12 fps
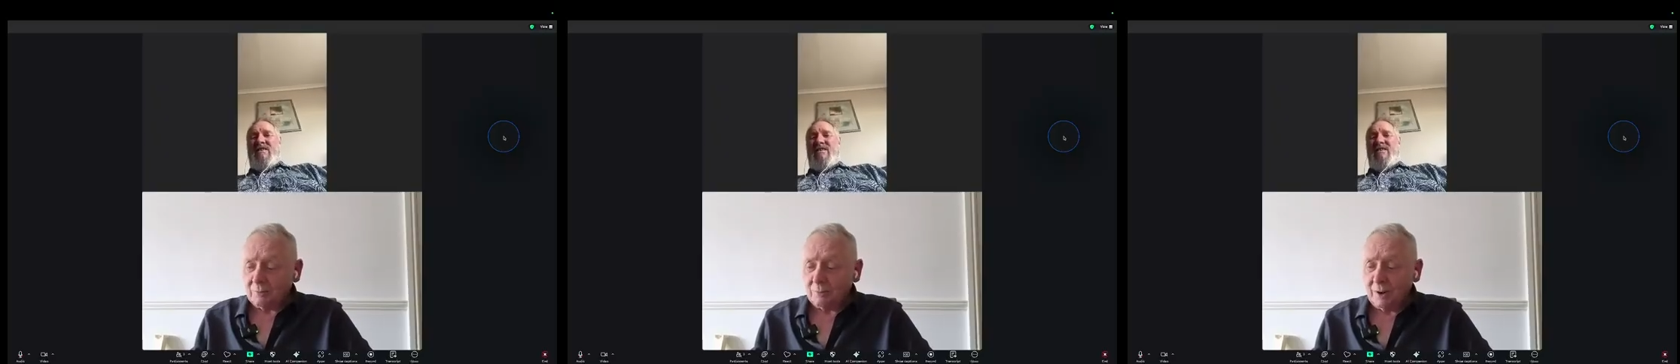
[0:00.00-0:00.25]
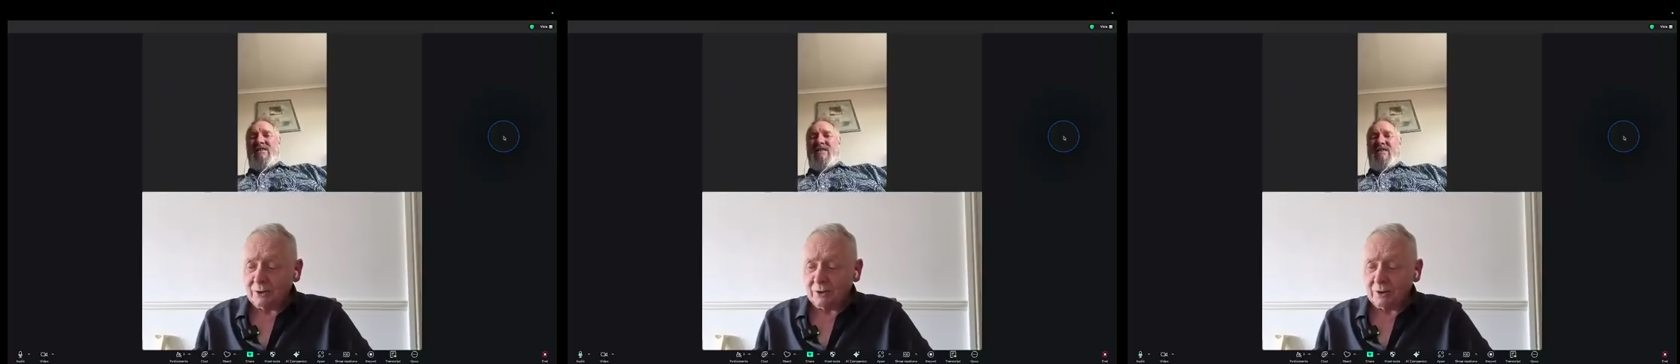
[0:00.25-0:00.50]

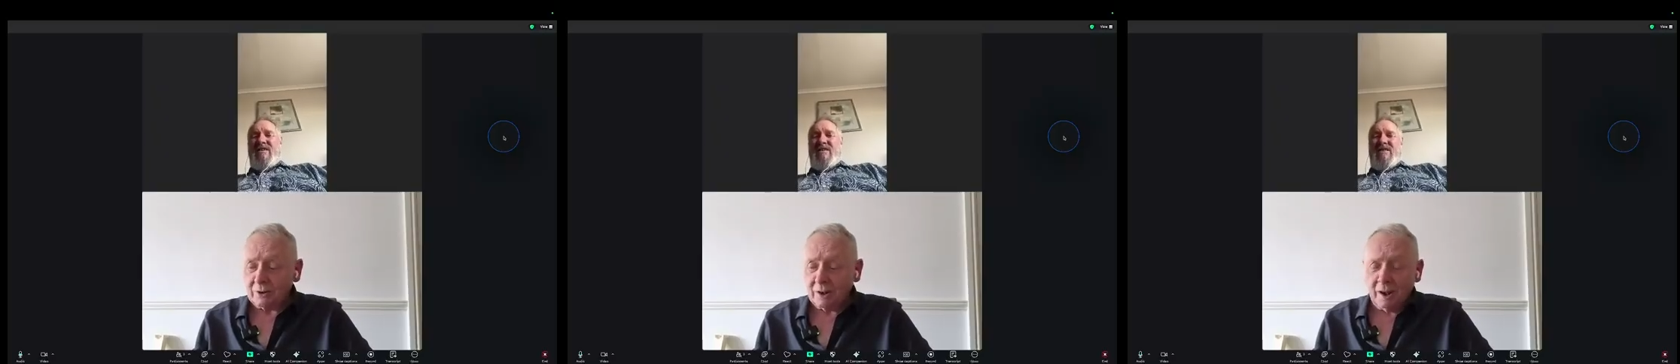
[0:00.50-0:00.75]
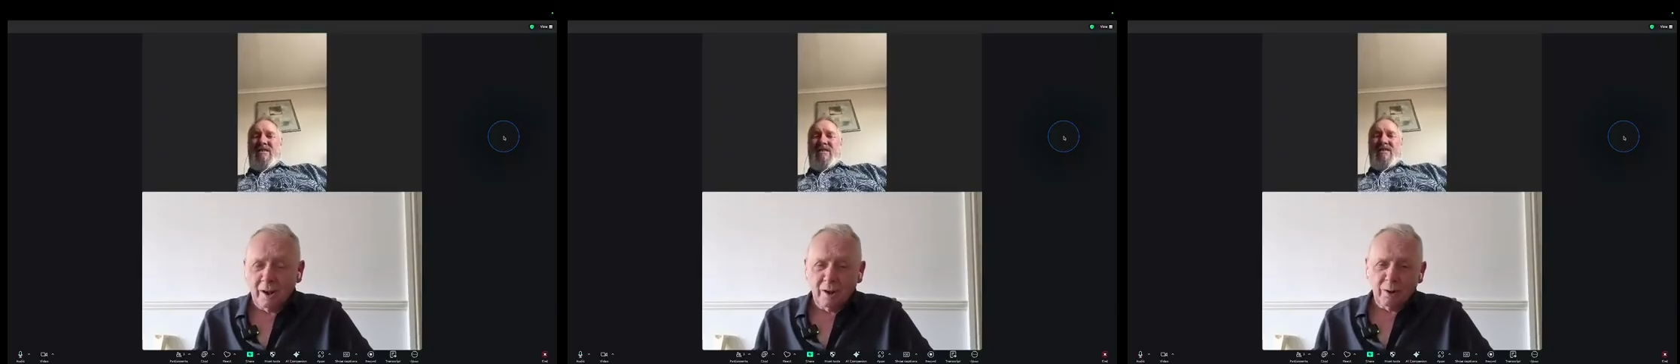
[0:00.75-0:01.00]
better than,
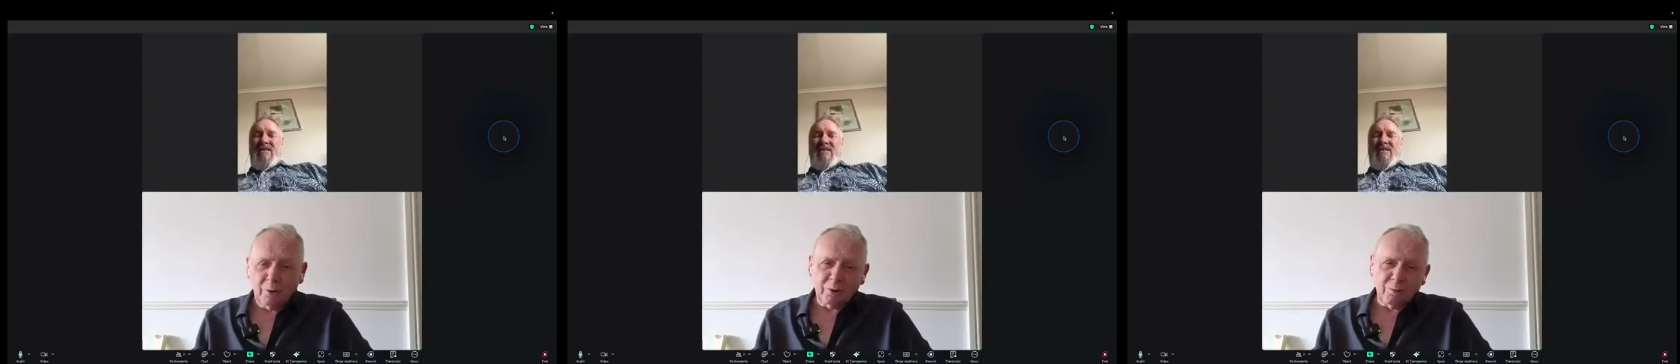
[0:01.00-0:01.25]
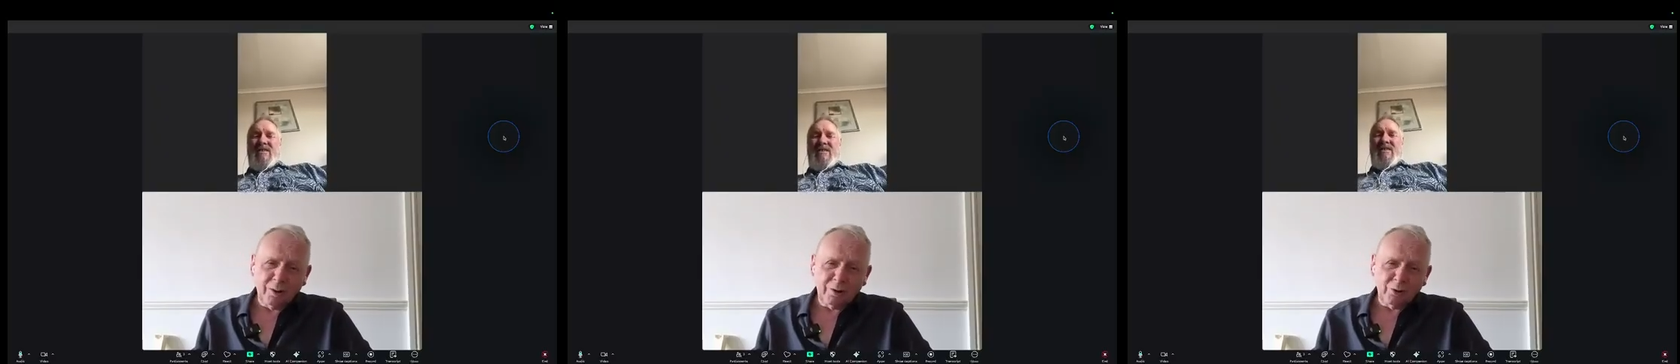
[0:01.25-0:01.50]
of course,
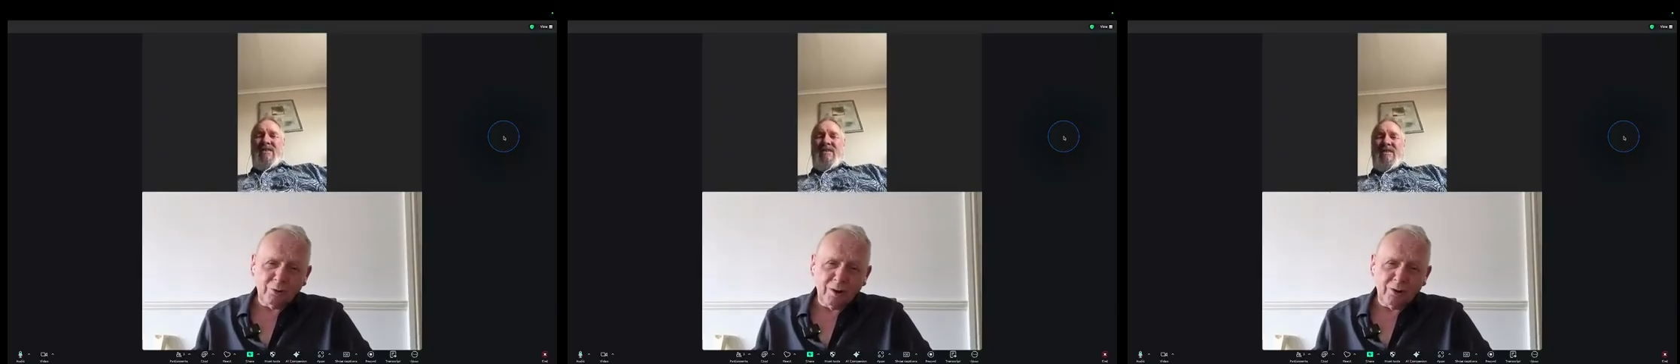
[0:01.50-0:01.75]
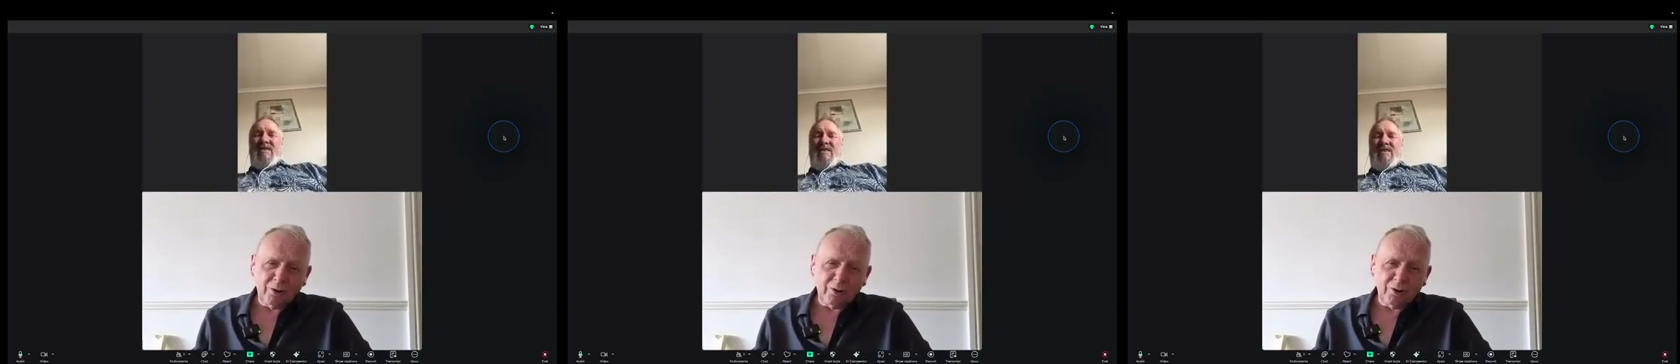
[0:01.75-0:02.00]
a
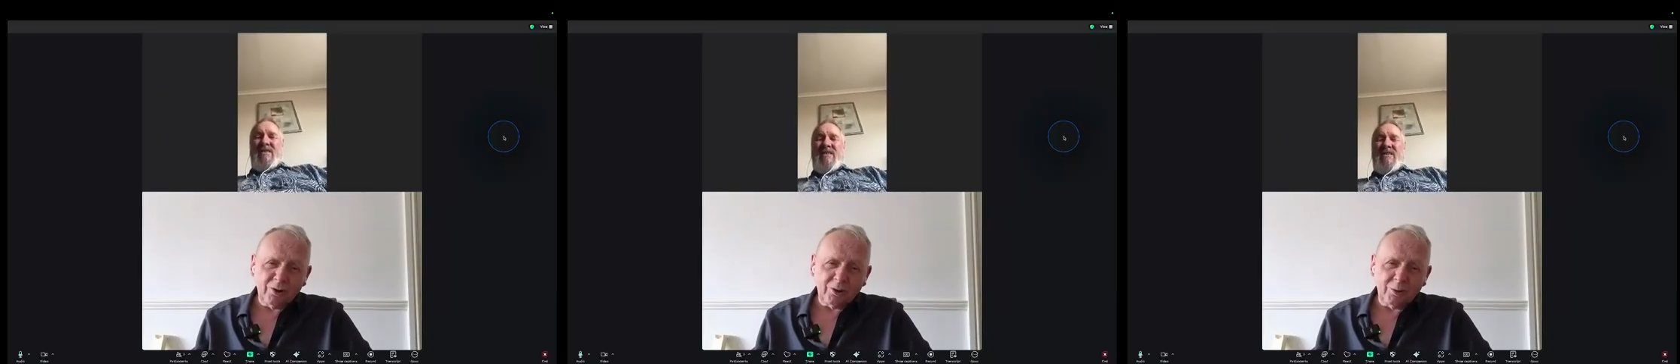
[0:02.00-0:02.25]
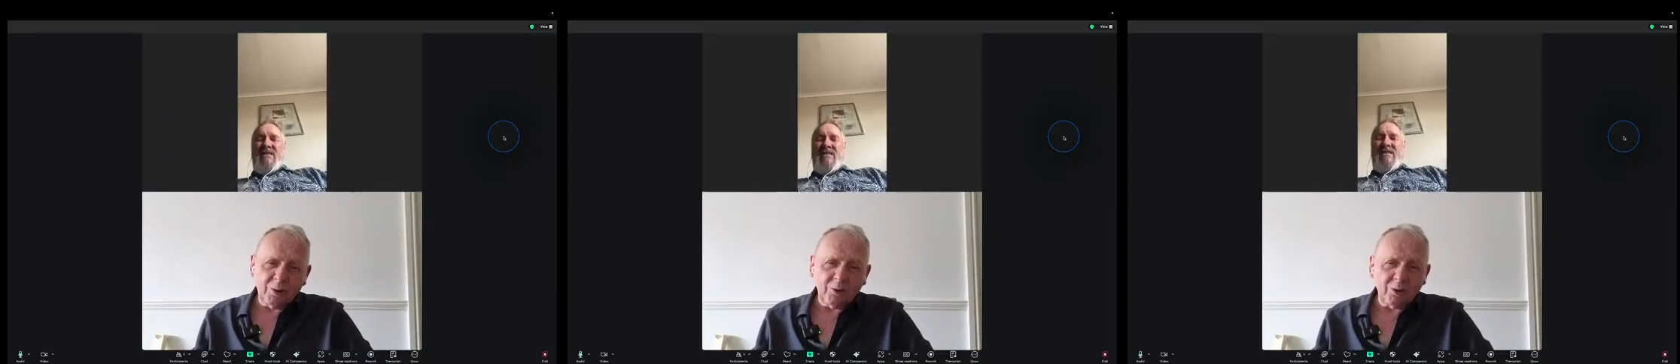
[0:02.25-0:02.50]
registration
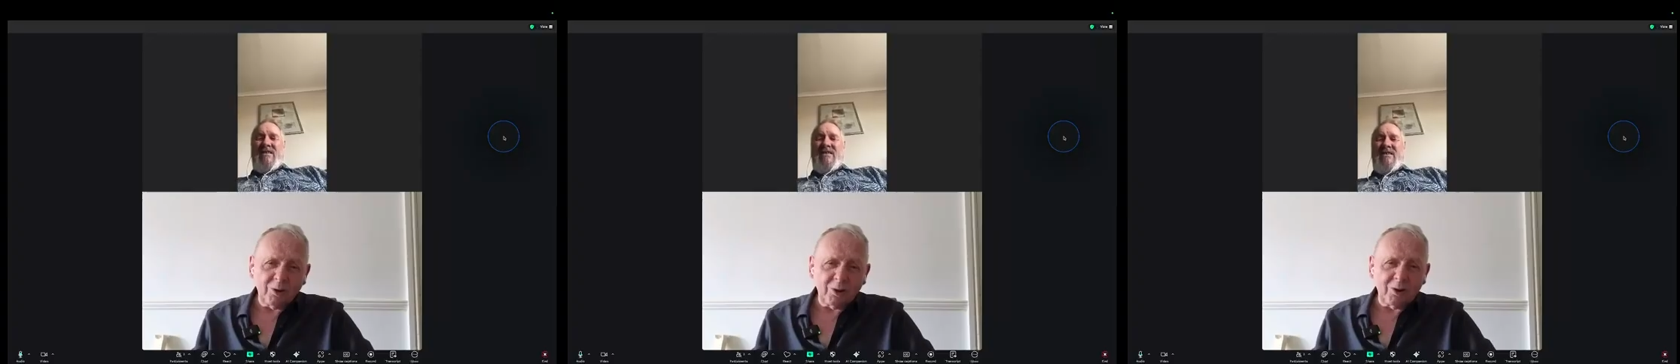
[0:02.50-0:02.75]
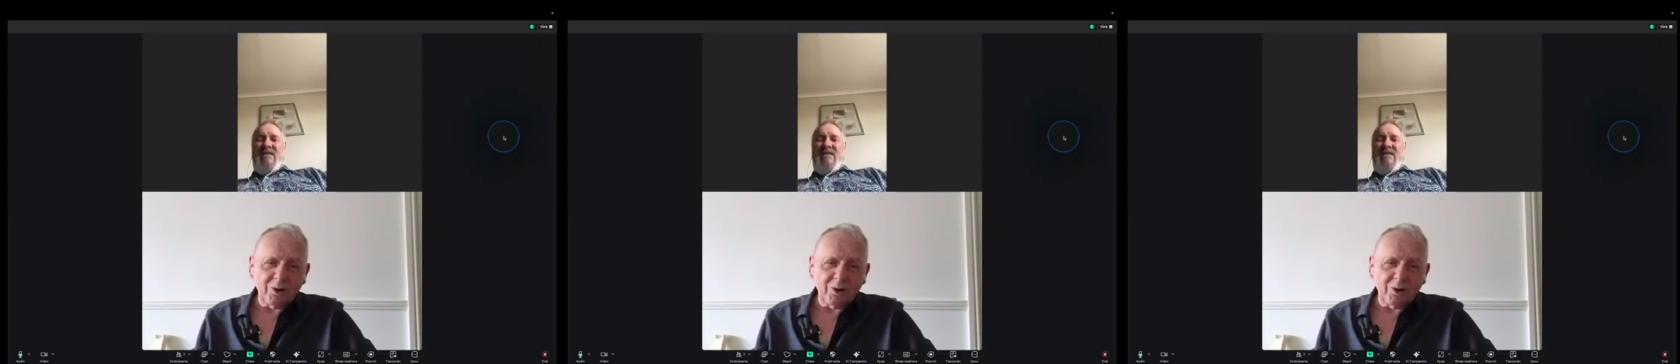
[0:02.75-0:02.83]
system gives you